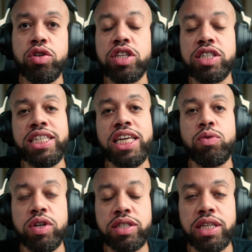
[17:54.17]
it do the
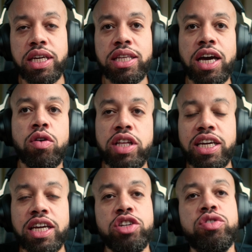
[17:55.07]
sequencing, not
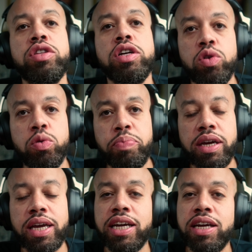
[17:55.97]
only can it do the
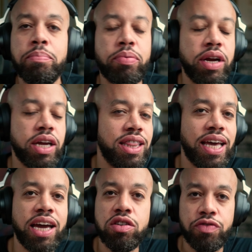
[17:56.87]
looping, it can bring
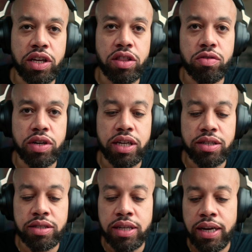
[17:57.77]
in the
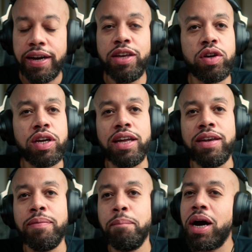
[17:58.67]
AUV3s. You
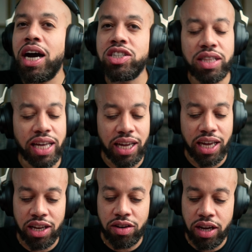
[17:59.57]
can
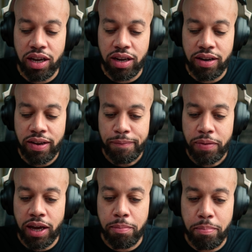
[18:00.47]
modulate and
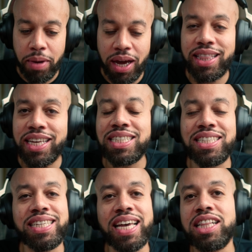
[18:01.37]
make
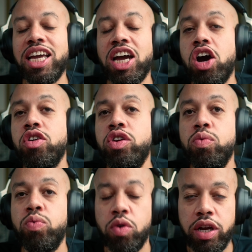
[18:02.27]
this exactly how
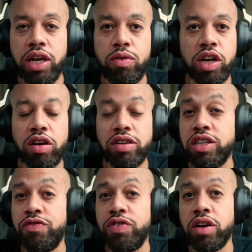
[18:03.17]
you want it,
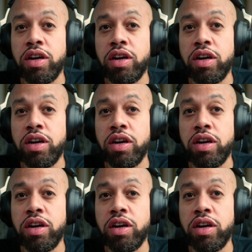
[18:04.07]
regardless if